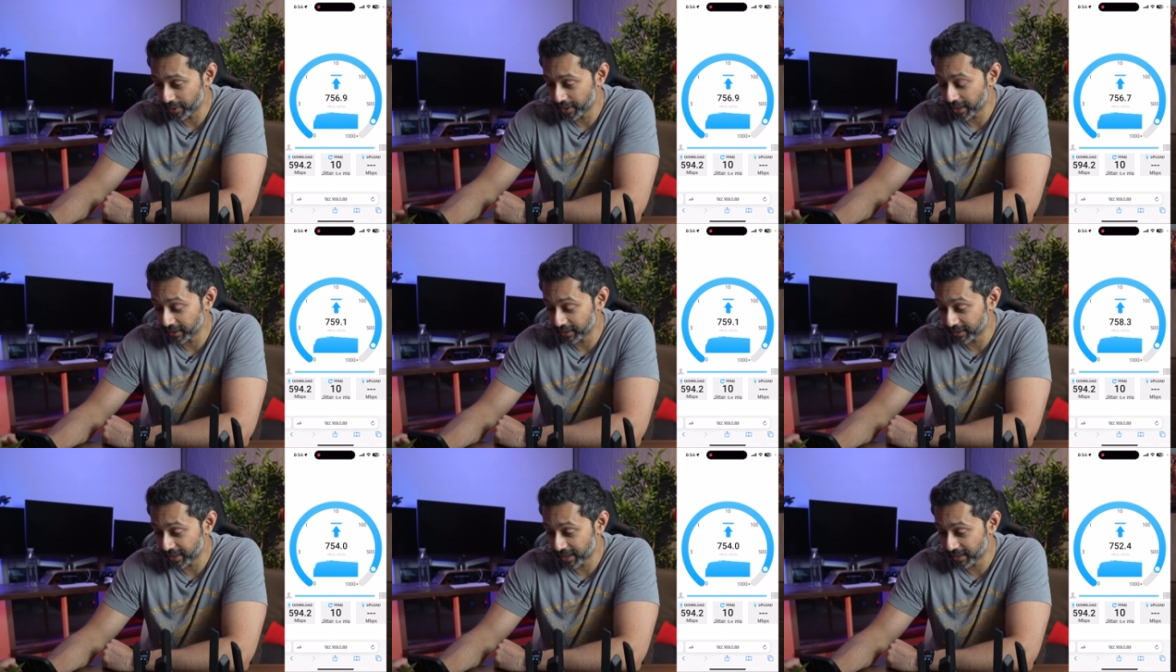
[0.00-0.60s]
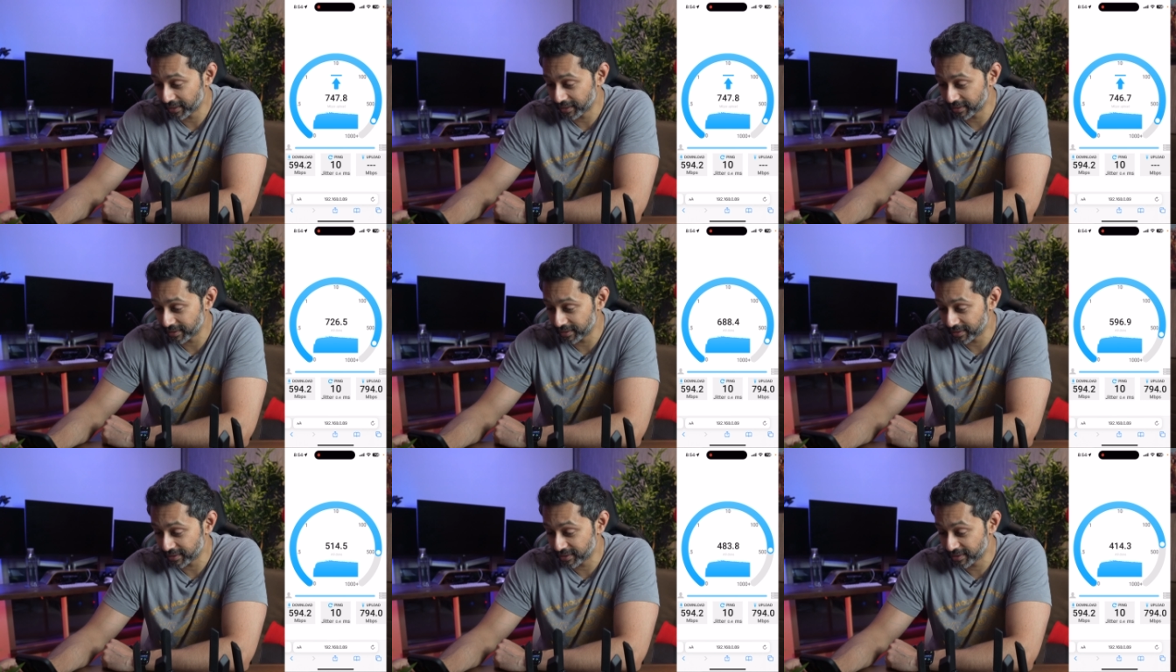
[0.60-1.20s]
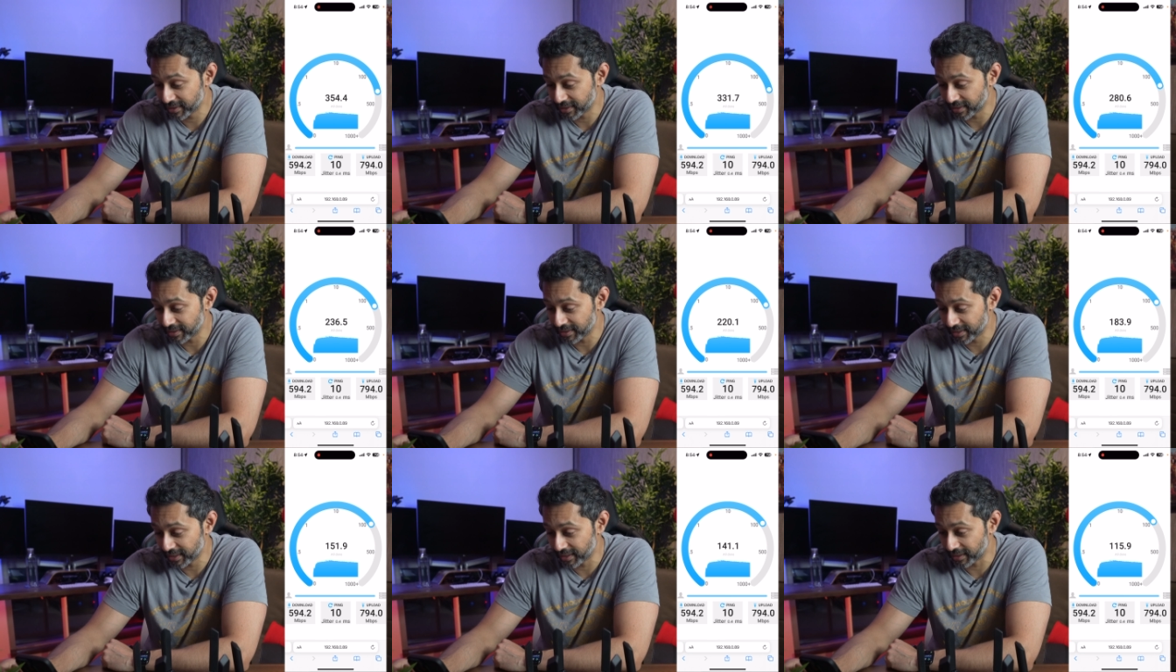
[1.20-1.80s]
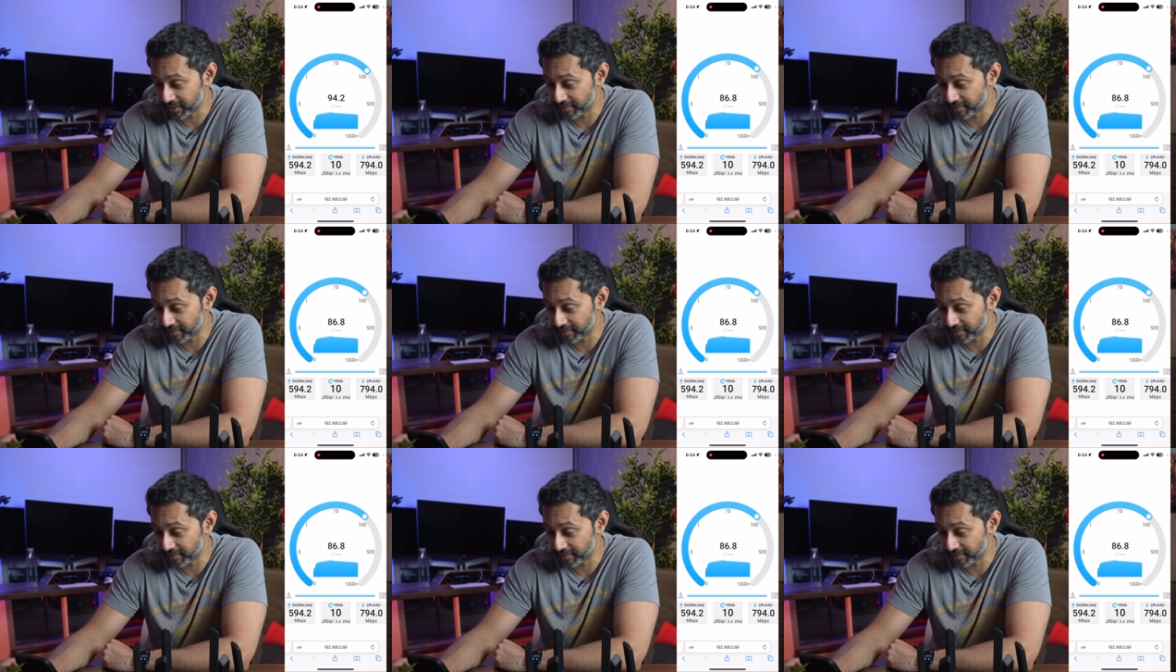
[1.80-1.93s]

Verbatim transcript: Like, that is insane.